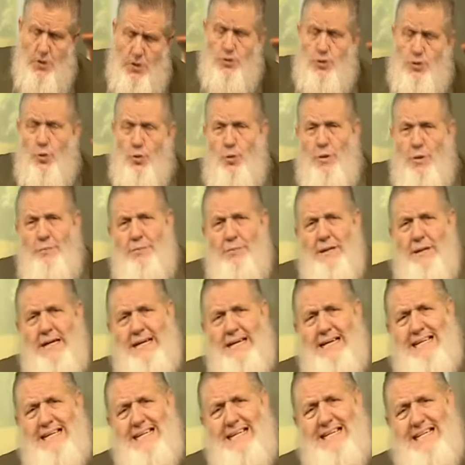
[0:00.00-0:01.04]
So we
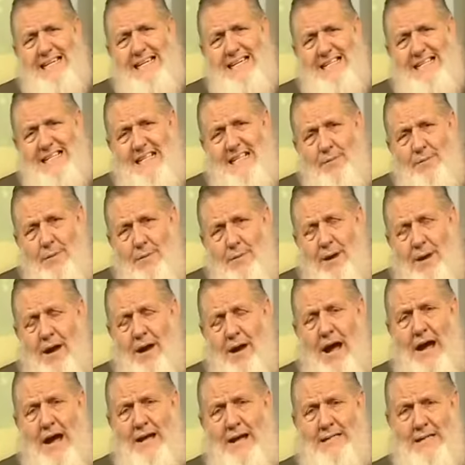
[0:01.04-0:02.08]
begin to teach them
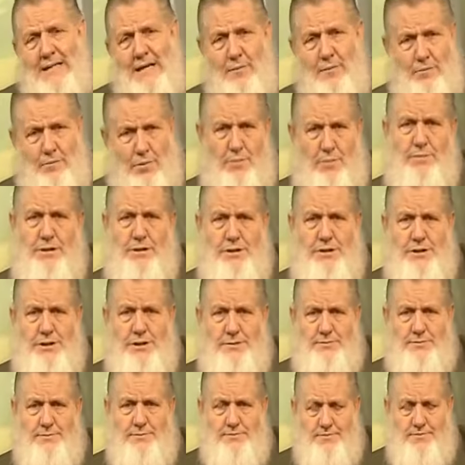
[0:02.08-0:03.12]
about asking
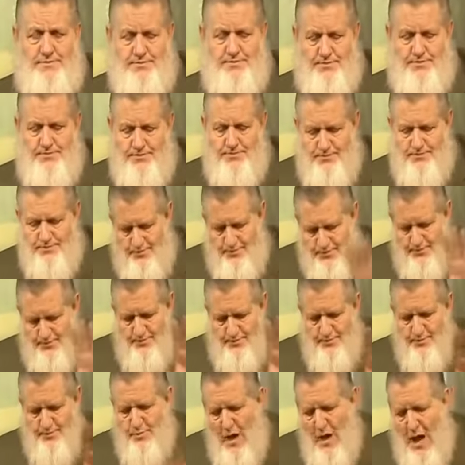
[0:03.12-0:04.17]
permission.
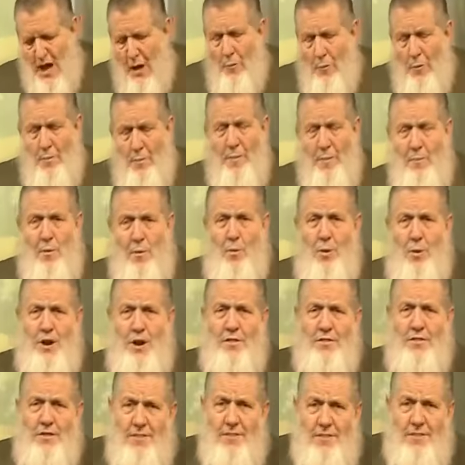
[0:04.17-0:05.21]
I remember one
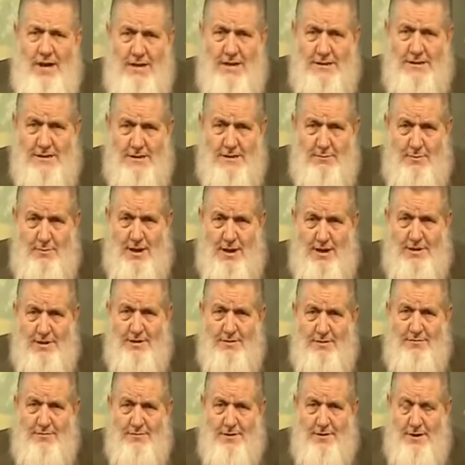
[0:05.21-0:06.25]
of the things that my
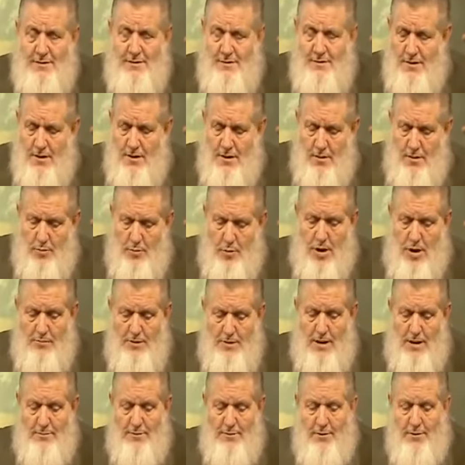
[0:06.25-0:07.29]
dear friend
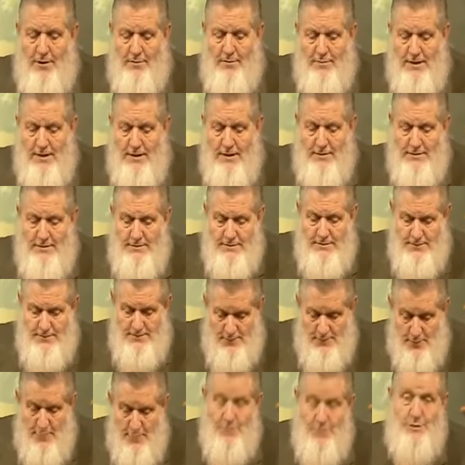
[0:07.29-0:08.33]
Muhammad Abdurrahman,
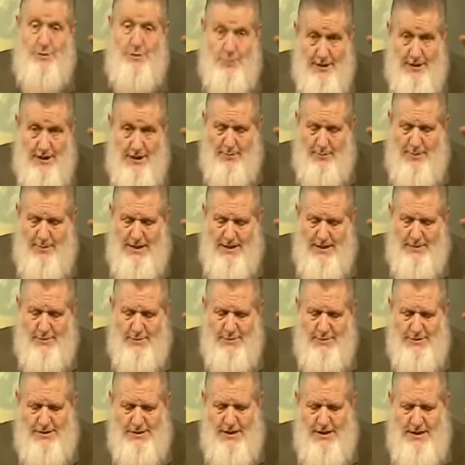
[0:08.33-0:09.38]
who was the one who helped me get
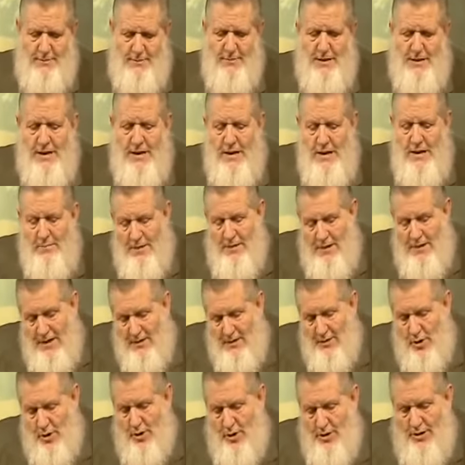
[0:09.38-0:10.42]
to Islam,
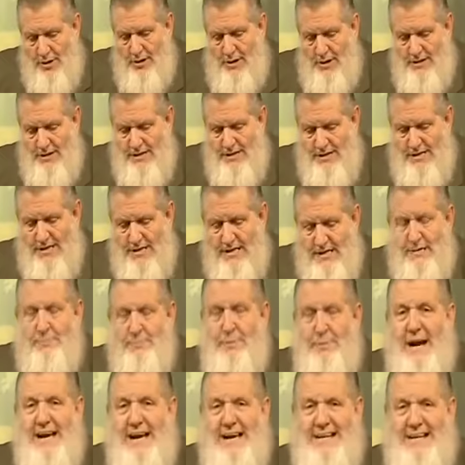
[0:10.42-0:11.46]
he taught us this
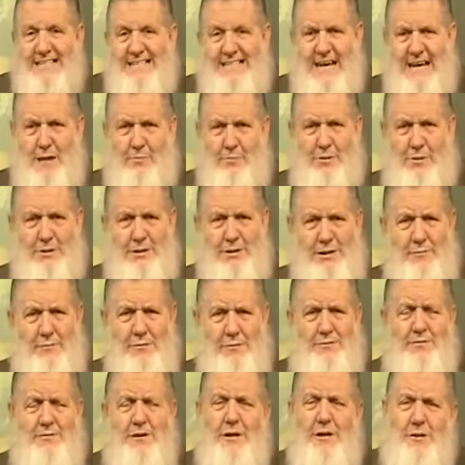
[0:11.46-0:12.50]
by example. He
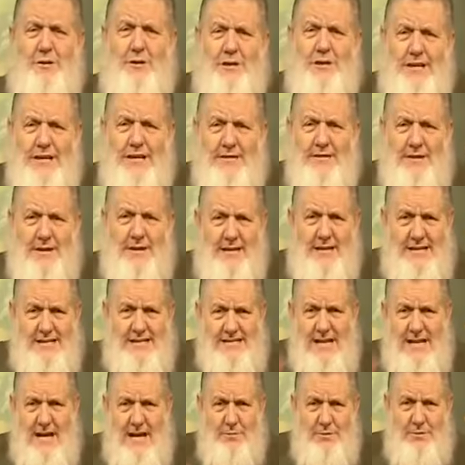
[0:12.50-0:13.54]
was very good at giving
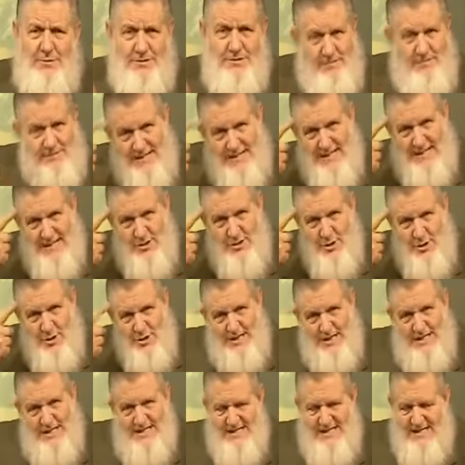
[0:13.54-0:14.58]
examples of things so you
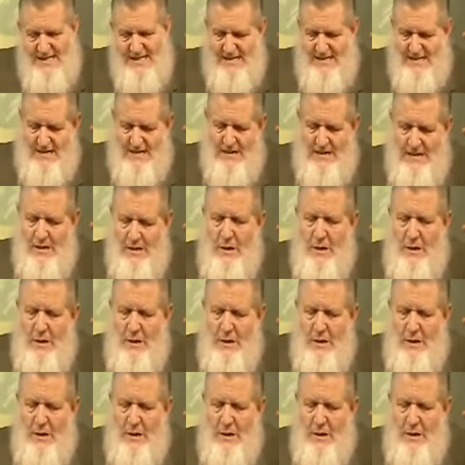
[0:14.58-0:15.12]
could see it.